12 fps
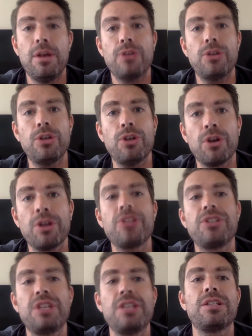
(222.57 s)
So you're going to
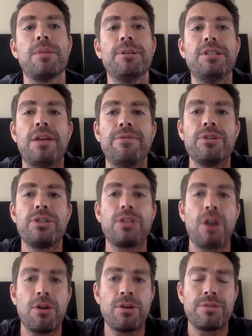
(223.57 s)
see some of Denver's
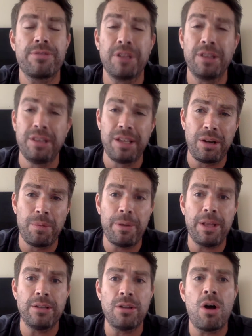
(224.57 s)
starters for a little
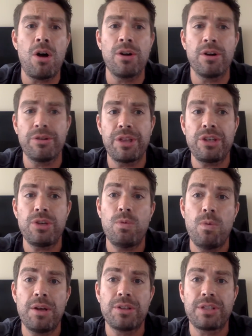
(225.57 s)
bit longer than you
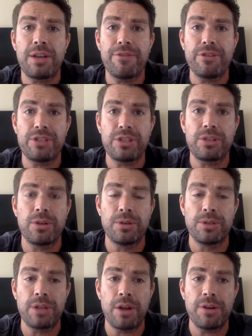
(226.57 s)
will San
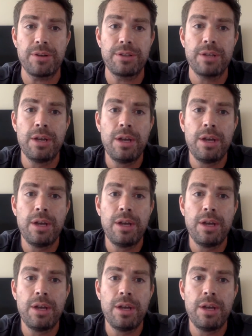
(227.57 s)
Francisco's starters.